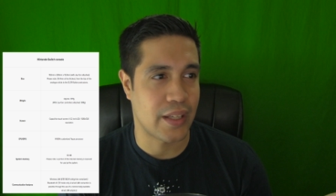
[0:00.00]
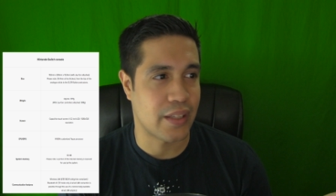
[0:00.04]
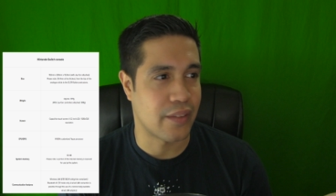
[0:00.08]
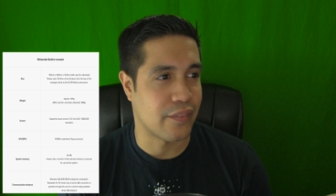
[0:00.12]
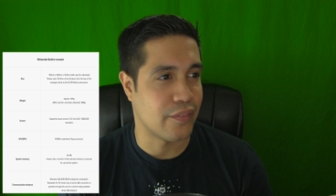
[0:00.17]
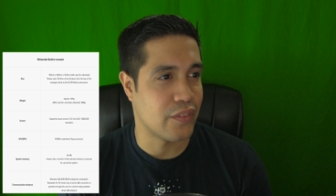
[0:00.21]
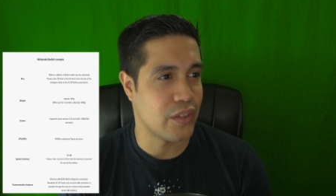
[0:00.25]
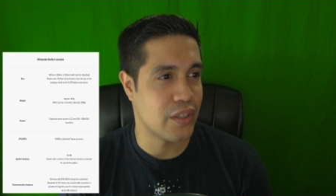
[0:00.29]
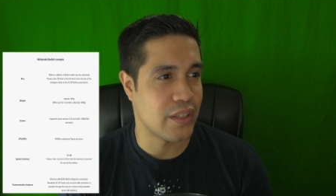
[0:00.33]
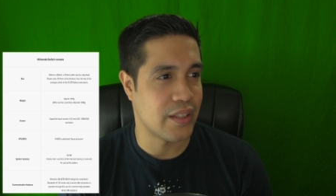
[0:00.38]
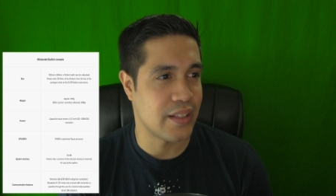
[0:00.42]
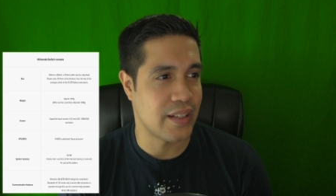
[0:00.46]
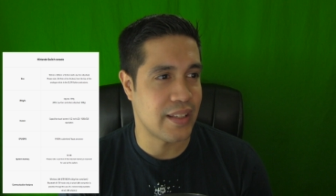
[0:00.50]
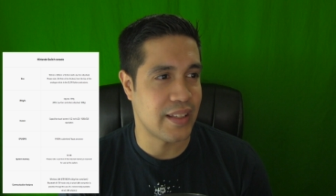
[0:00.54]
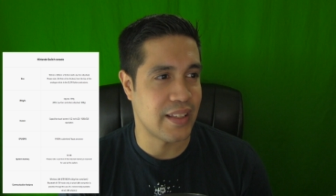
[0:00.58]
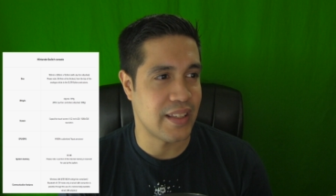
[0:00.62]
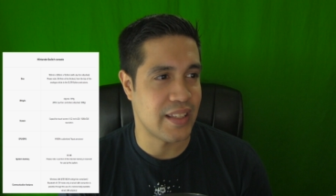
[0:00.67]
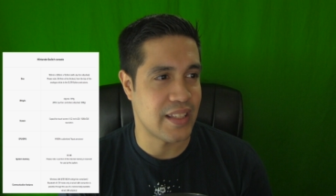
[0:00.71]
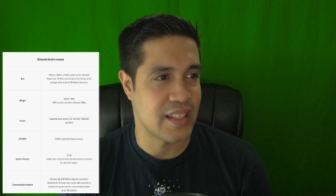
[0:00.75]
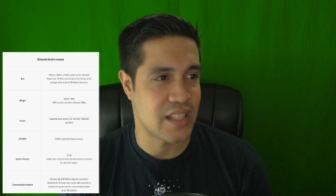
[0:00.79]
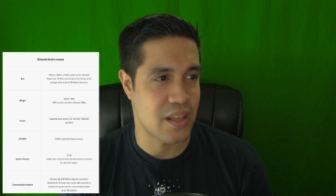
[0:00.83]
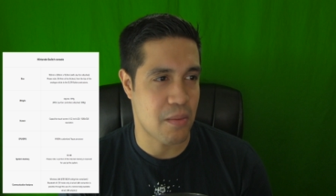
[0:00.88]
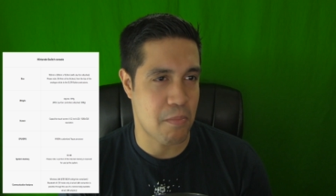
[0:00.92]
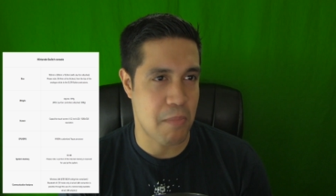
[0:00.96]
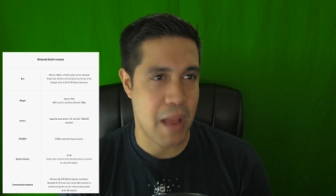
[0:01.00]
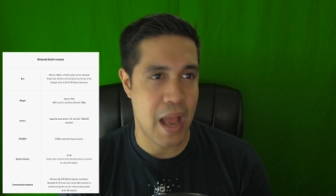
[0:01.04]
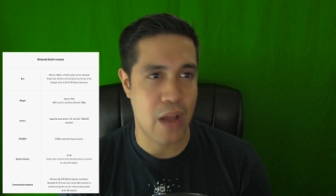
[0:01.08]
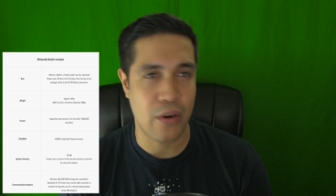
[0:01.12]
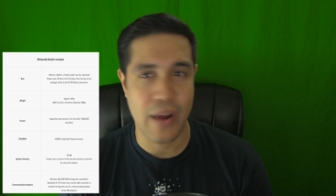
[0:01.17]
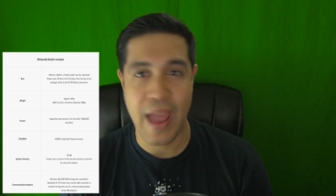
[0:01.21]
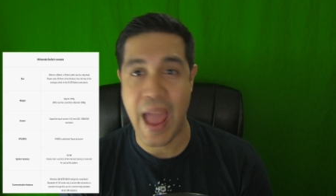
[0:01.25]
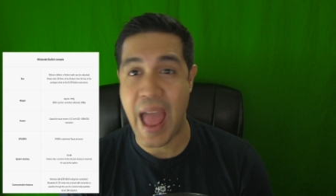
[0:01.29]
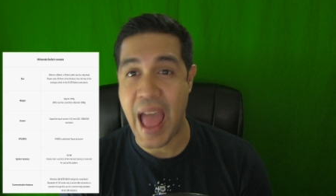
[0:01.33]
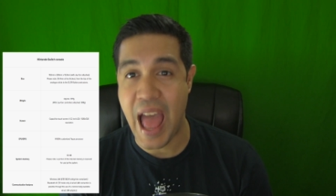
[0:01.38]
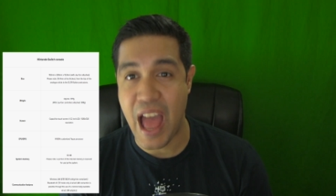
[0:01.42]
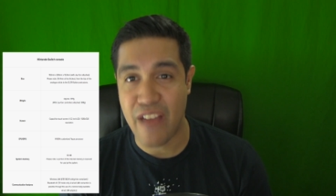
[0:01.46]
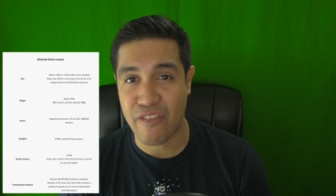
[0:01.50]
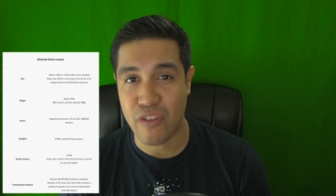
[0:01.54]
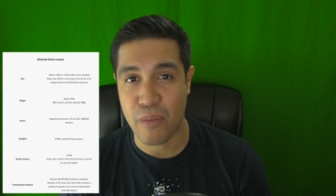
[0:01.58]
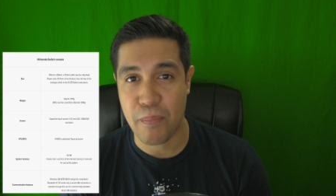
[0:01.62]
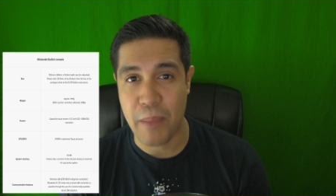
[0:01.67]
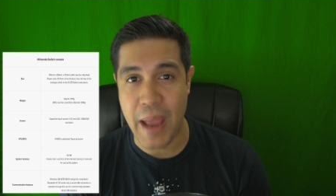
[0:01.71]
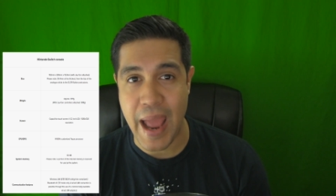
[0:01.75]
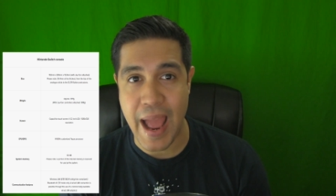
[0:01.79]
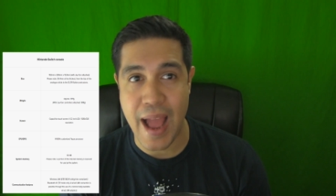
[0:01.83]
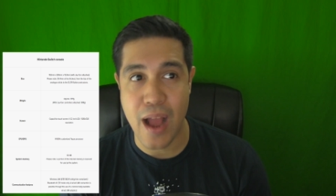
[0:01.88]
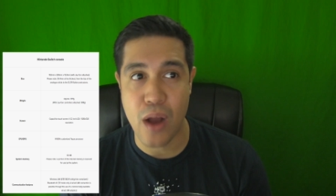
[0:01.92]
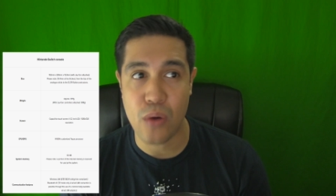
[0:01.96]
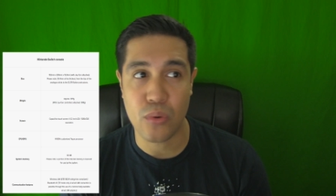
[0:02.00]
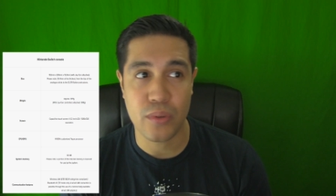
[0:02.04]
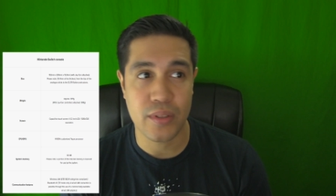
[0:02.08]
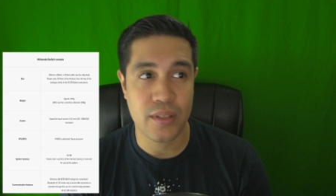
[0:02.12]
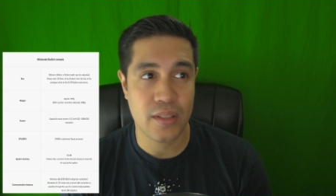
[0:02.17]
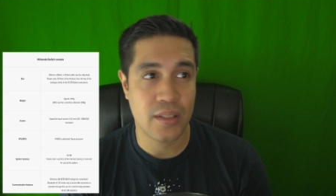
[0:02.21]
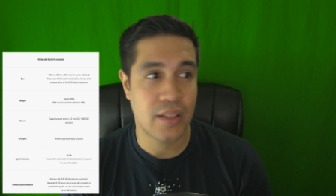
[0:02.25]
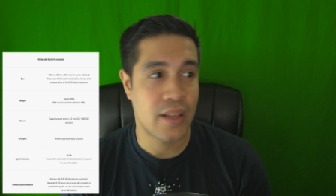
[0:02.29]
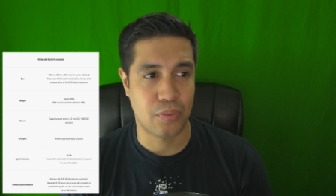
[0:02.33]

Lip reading: when I converted it is about half a pound.